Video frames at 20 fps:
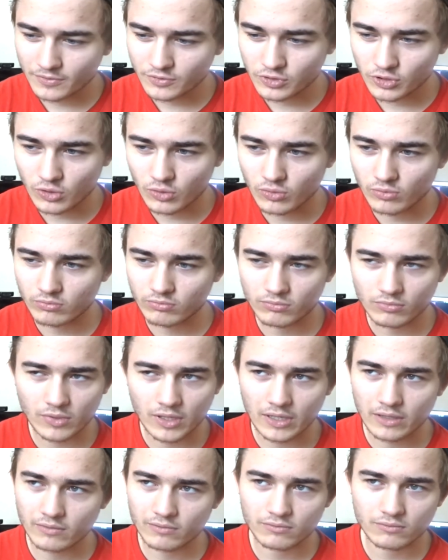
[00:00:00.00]
so
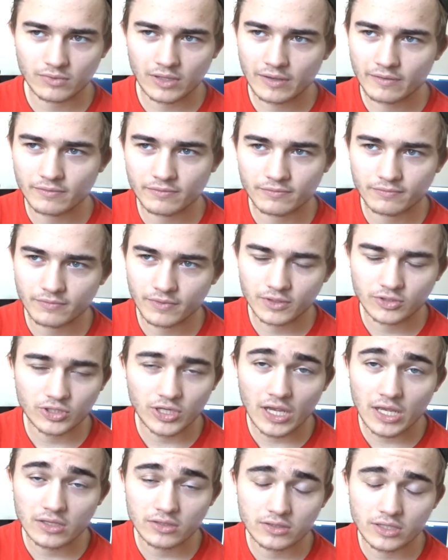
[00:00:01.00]
I have a
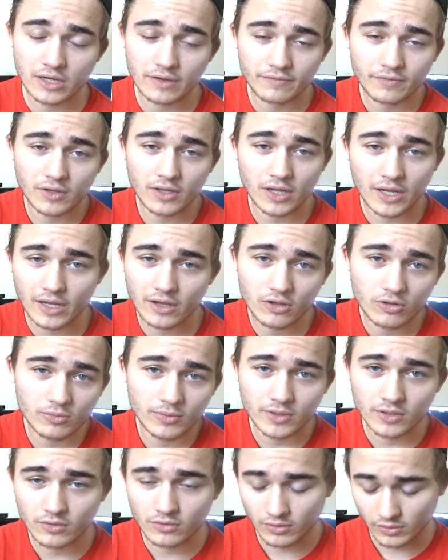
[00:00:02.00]
chance, and I feel like I could
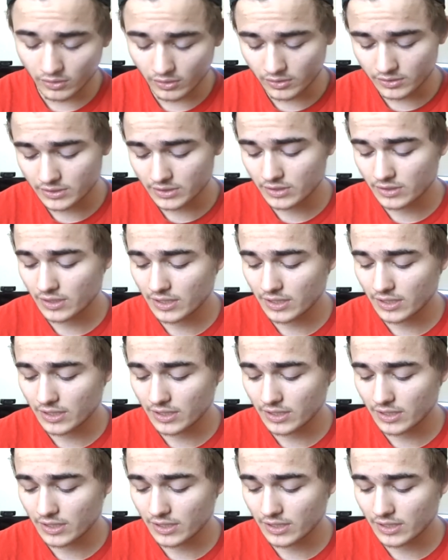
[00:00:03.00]
win the North RC.